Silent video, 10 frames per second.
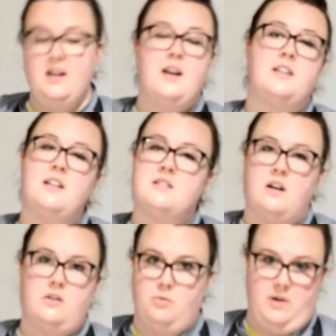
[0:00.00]
then it's not
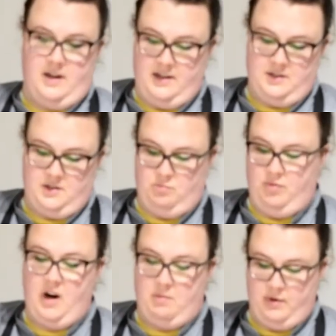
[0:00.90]
going to rise
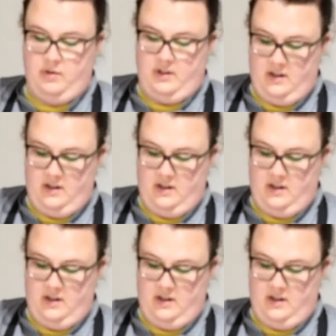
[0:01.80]
properly.